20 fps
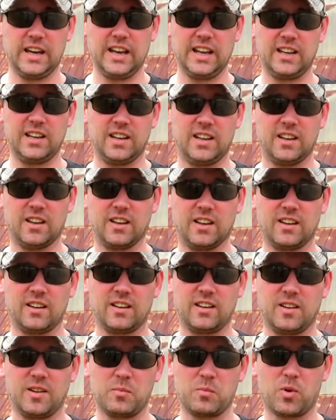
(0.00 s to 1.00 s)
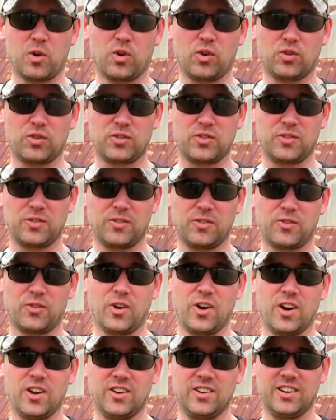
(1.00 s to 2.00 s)
ended Merle's
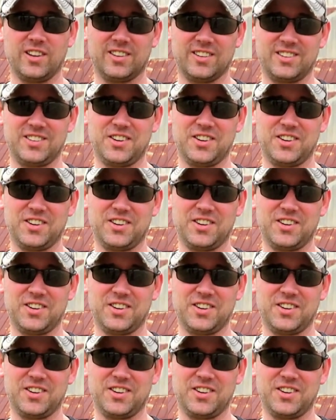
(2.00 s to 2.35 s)
run in the